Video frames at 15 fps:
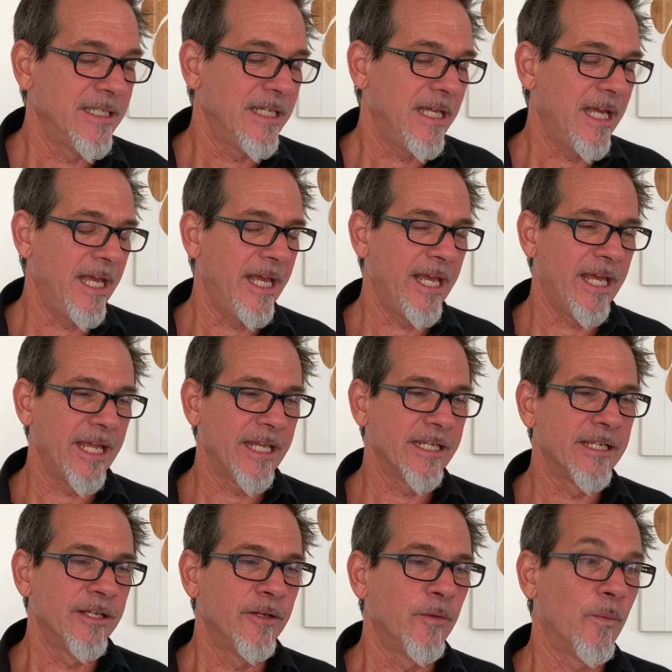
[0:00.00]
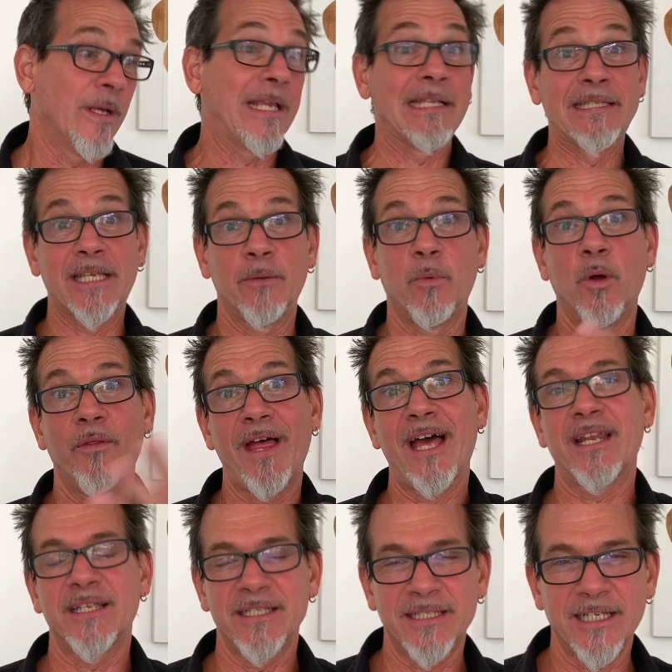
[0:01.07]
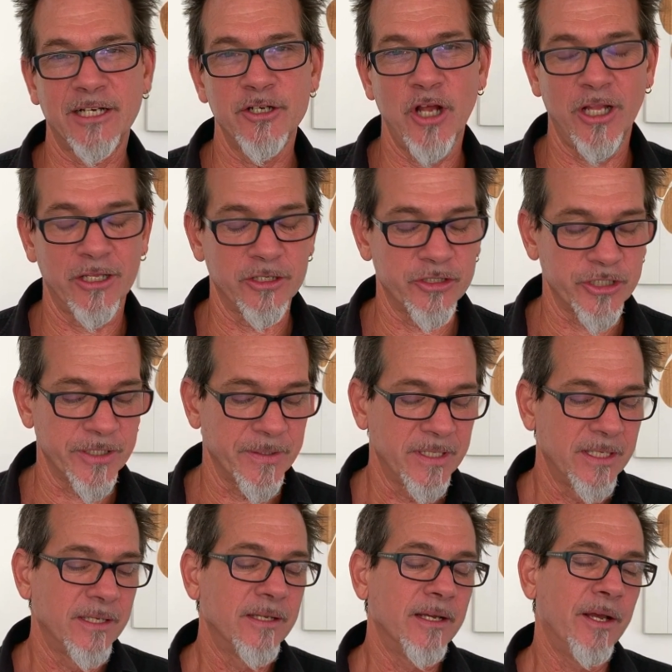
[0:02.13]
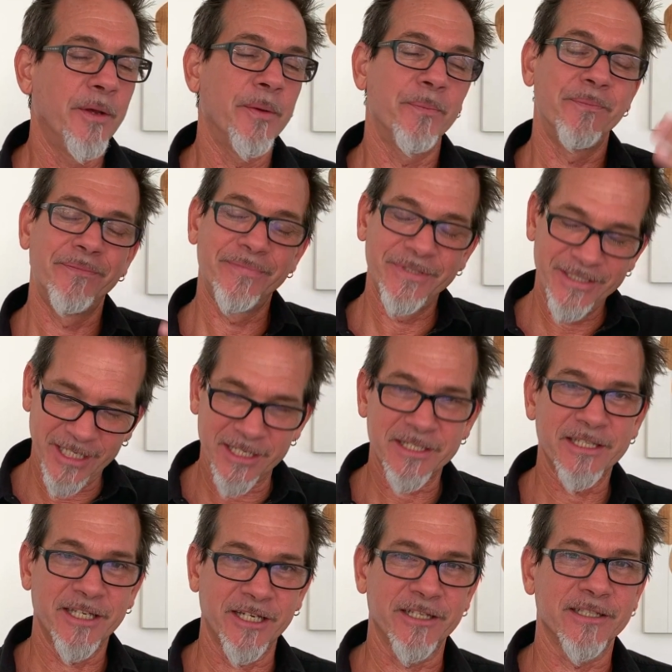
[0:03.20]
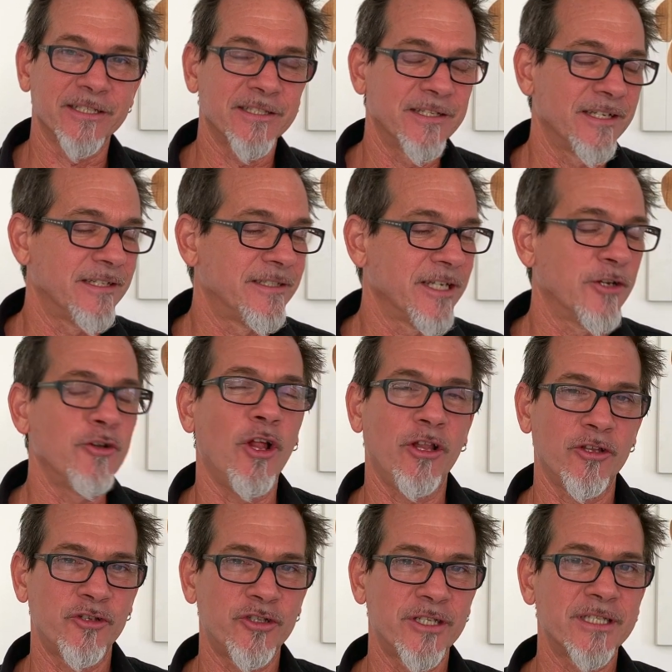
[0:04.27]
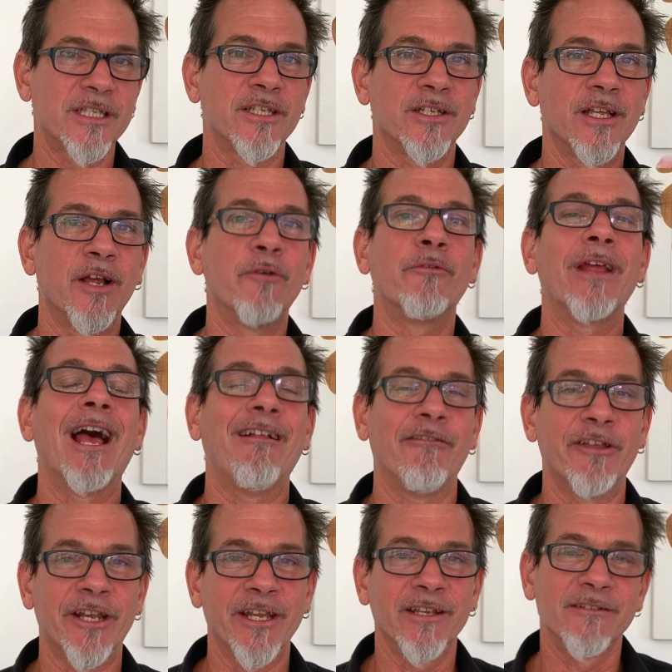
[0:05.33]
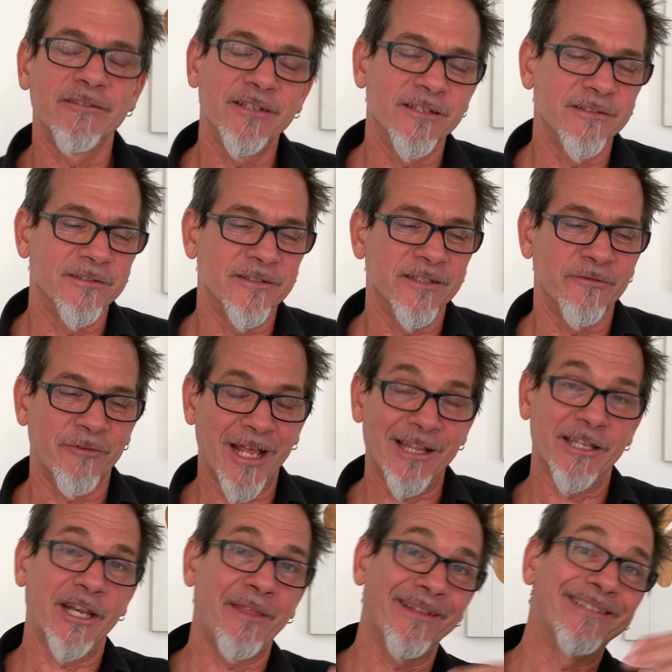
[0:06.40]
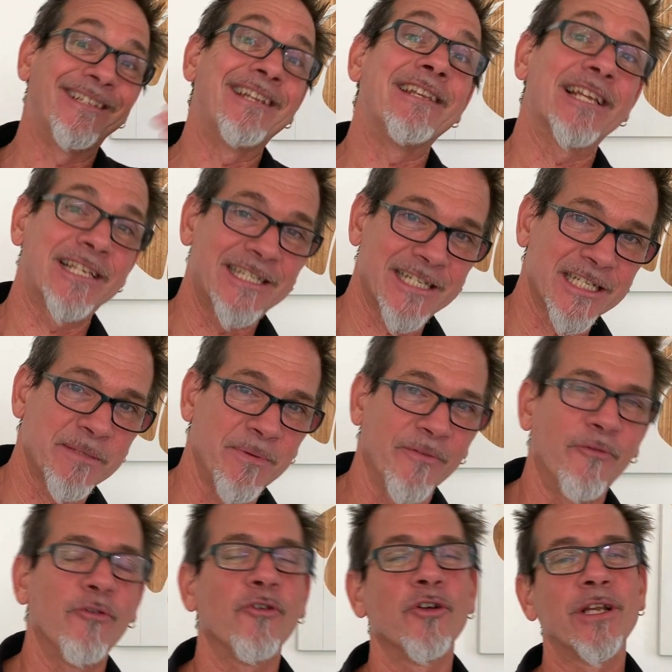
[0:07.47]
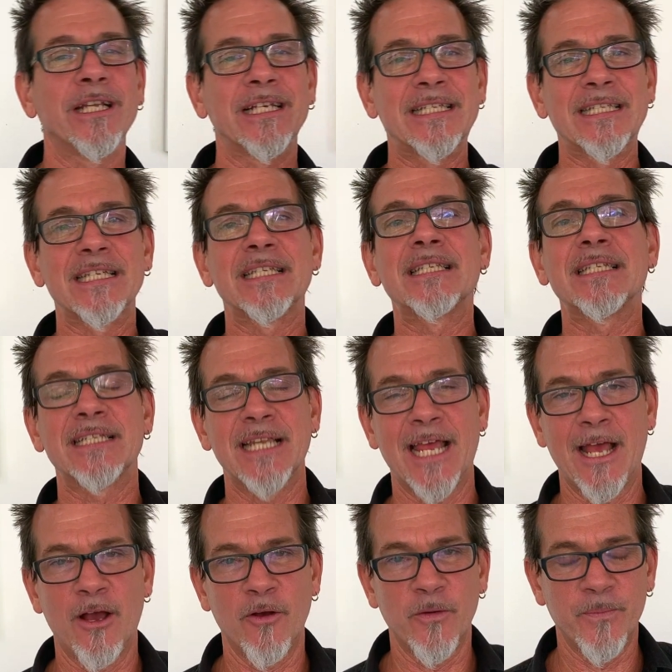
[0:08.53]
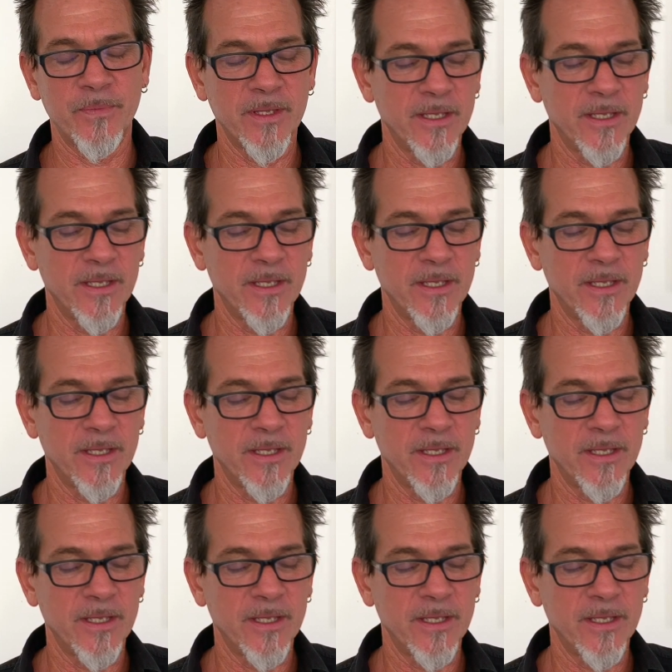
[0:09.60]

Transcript: And one can say, well, that is technology. Yes, it is. And technology is a reality, and the reality that didn't exist before and exists now.